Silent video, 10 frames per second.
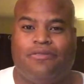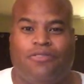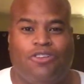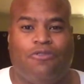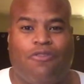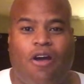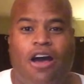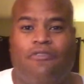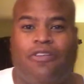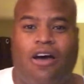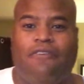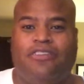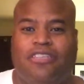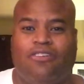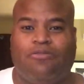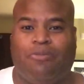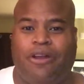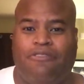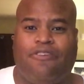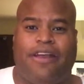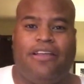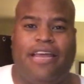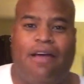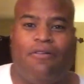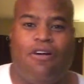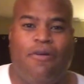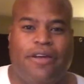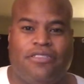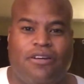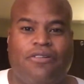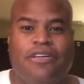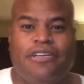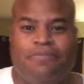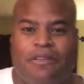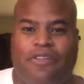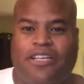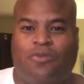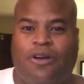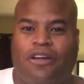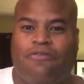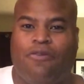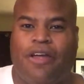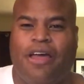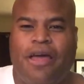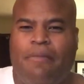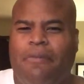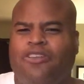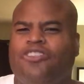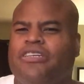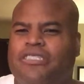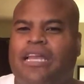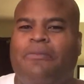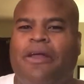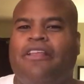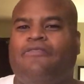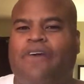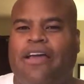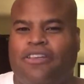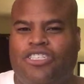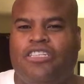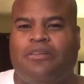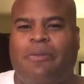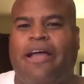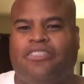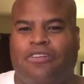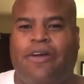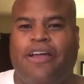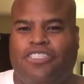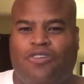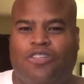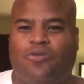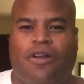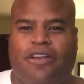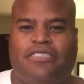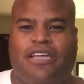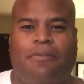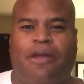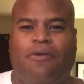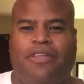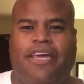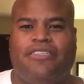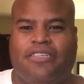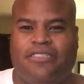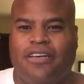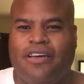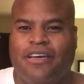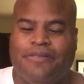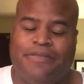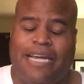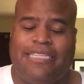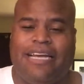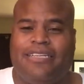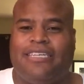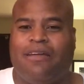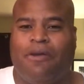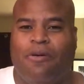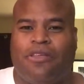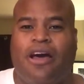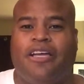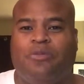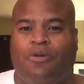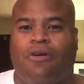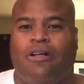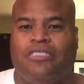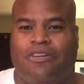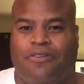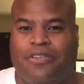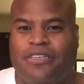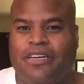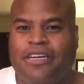You're obviously pretty friendly and outgoing, so if that's working for you. Maybe she's just celebrating the fact that she's the Bachelorette. She just wanted to celebrate with kisses. I tend to celebrate with hugs, but we're all different.